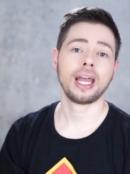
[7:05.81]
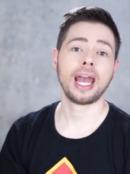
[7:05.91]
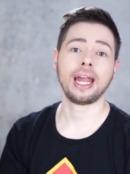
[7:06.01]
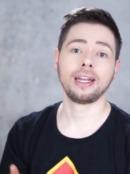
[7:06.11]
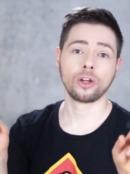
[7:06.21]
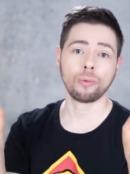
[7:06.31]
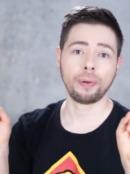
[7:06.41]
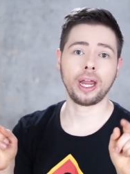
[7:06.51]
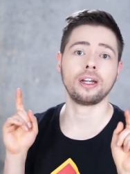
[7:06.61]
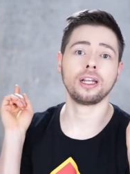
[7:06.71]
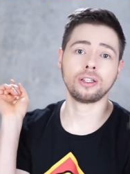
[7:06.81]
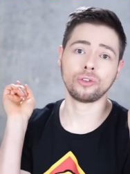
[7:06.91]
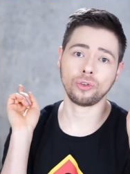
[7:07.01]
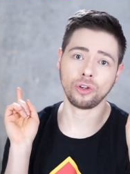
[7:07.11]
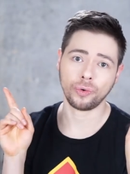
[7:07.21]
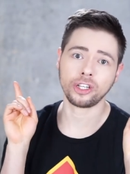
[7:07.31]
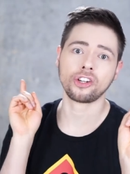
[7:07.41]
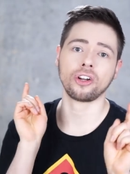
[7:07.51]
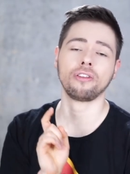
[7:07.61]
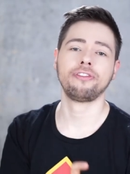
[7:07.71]
and compared it to the
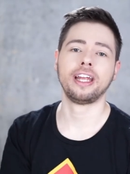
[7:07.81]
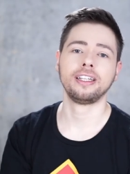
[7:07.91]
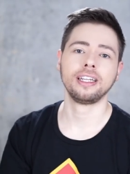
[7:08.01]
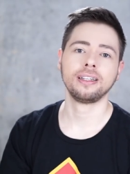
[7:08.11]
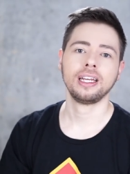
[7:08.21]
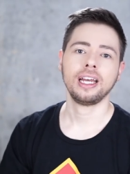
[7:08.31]
original Fendi.